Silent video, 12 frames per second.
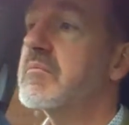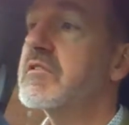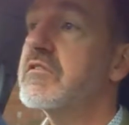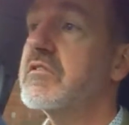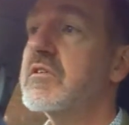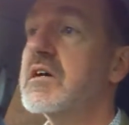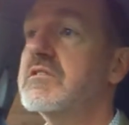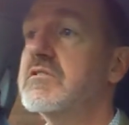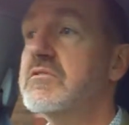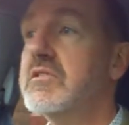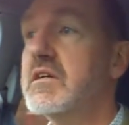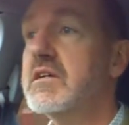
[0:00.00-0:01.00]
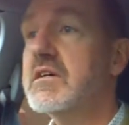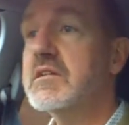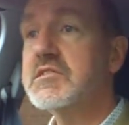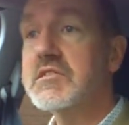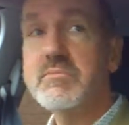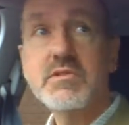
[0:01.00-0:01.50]
before I do the
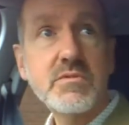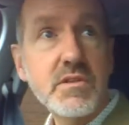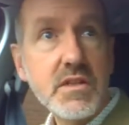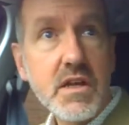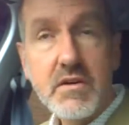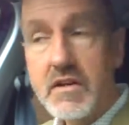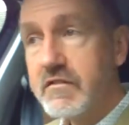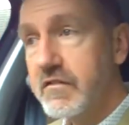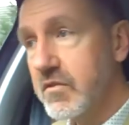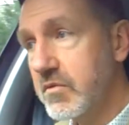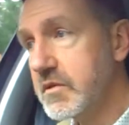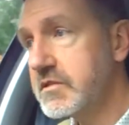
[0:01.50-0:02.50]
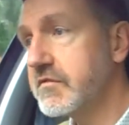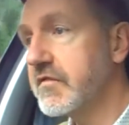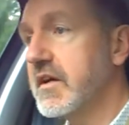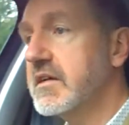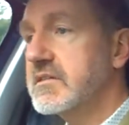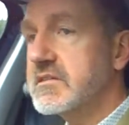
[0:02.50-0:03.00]
subsequent going forwards
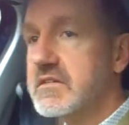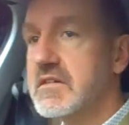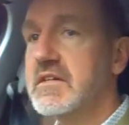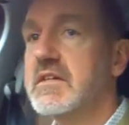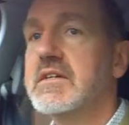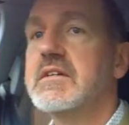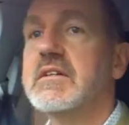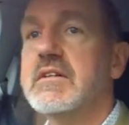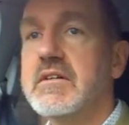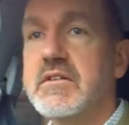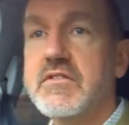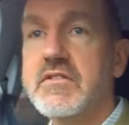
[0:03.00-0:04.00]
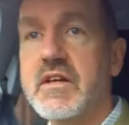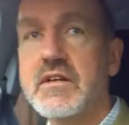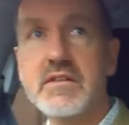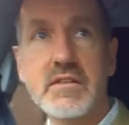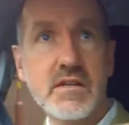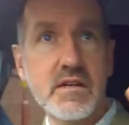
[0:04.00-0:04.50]
phase. I'll thank
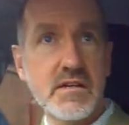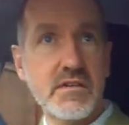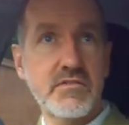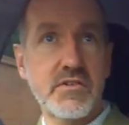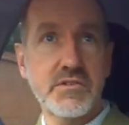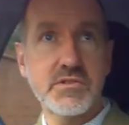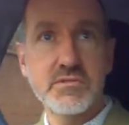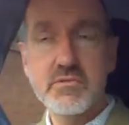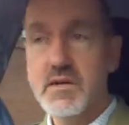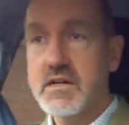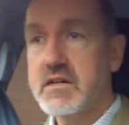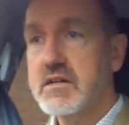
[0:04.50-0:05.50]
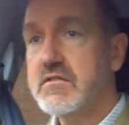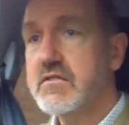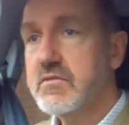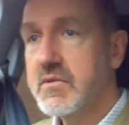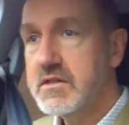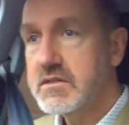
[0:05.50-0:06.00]
the guy in the Vauxhall behind
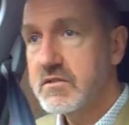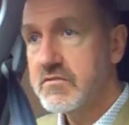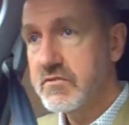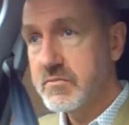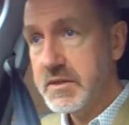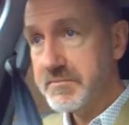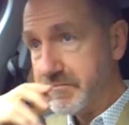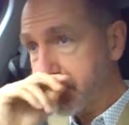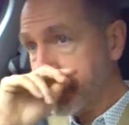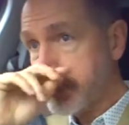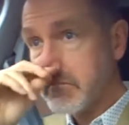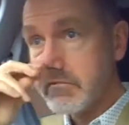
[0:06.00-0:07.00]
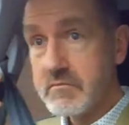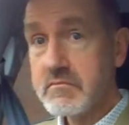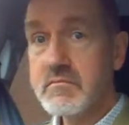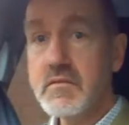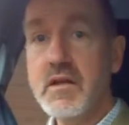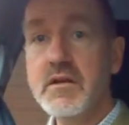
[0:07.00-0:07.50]
for waiting for me.
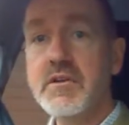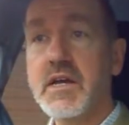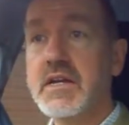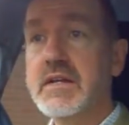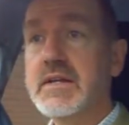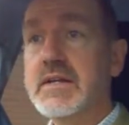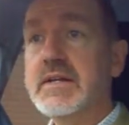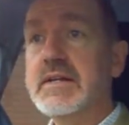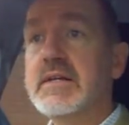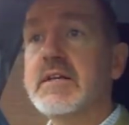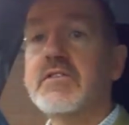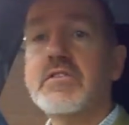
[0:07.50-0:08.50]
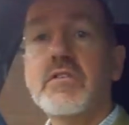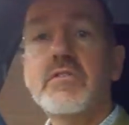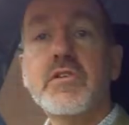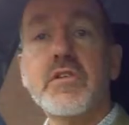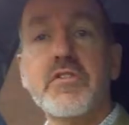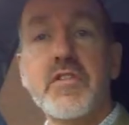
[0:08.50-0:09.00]
Okay, so
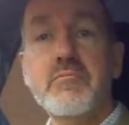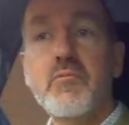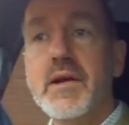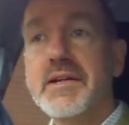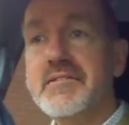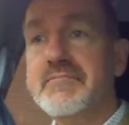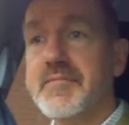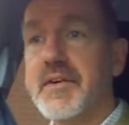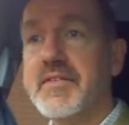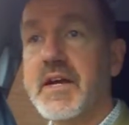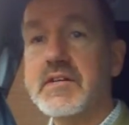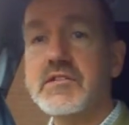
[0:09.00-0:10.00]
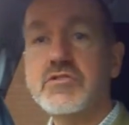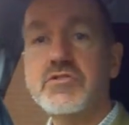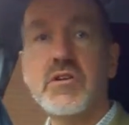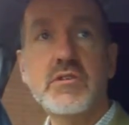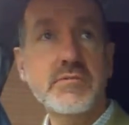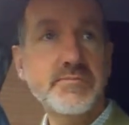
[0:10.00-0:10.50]
you've got a thumb wheel on that
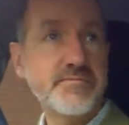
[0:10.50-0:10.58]
control